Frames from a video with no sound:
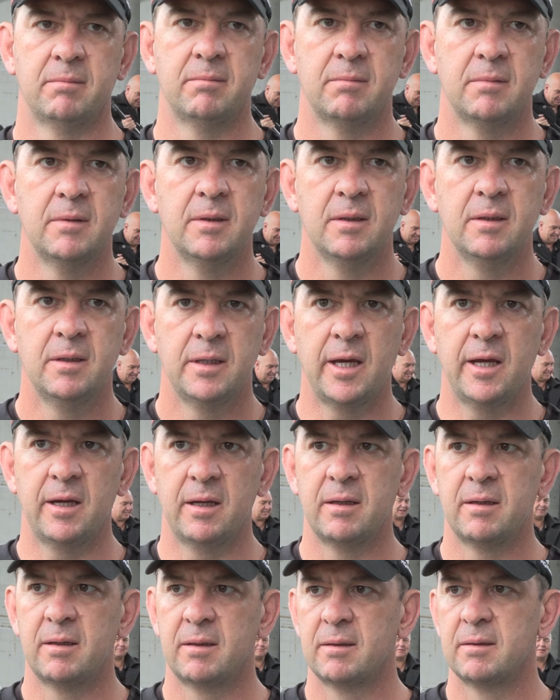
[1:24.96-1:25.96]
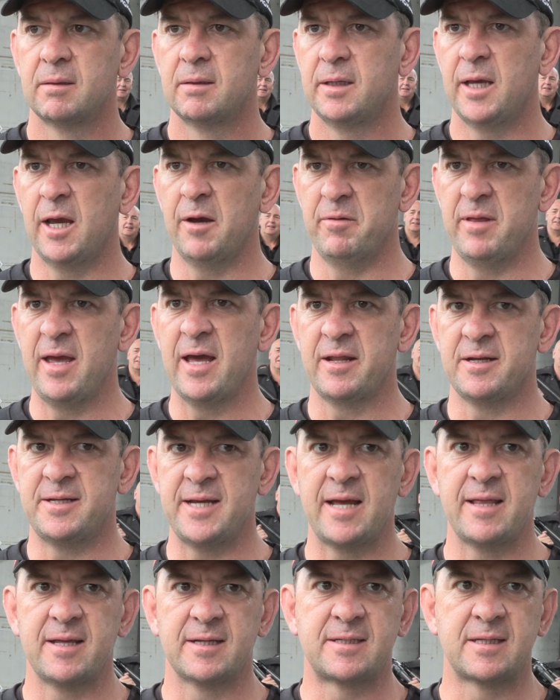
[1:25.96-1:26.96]
half. Outstanding. Yeah, without a
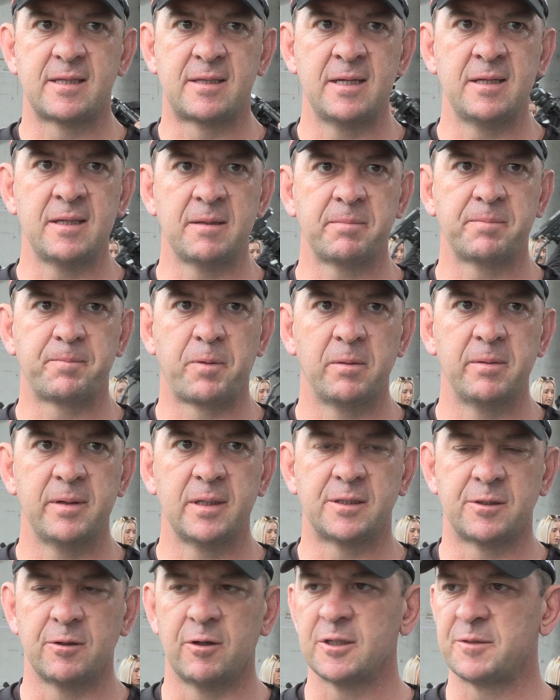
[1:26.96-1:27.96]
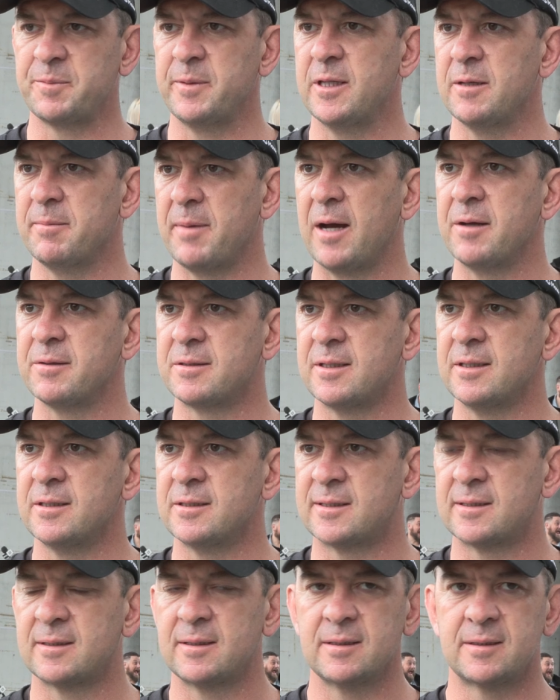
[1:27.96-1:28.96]
doubt. That's the thing that probably excites me the most
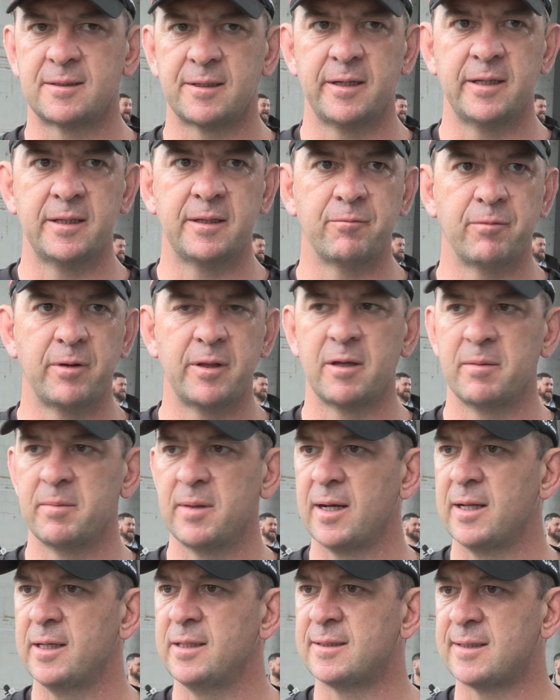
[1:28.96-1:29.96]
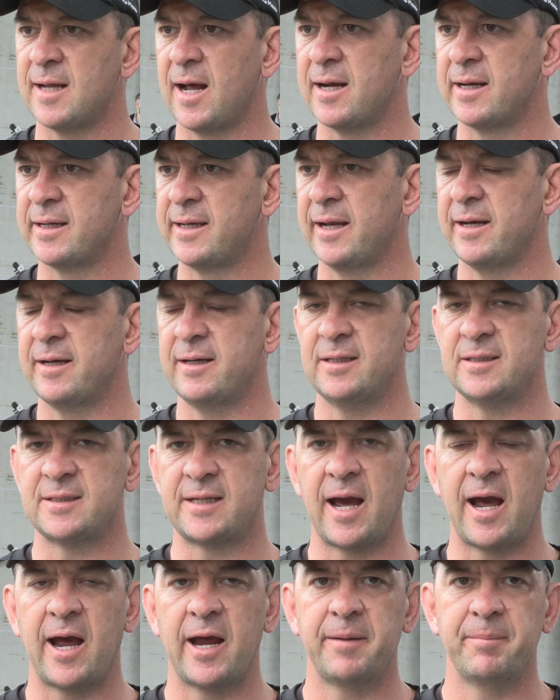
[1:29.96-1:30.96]
is seeing the rhythm that he's starting to get in his
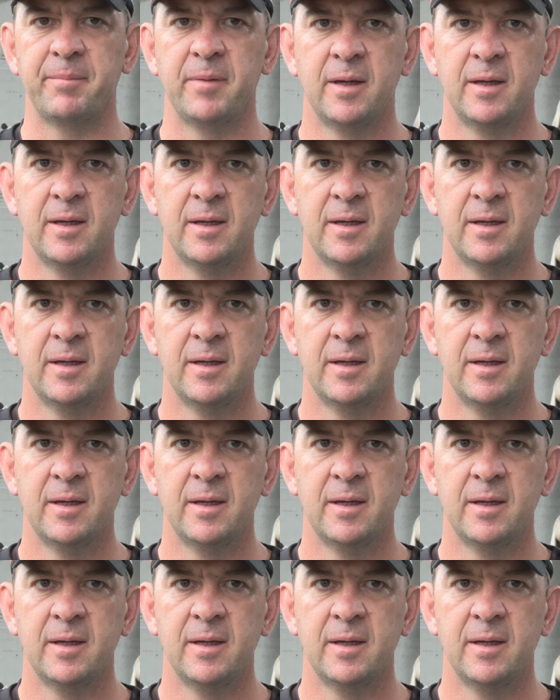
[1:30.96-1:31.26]
game.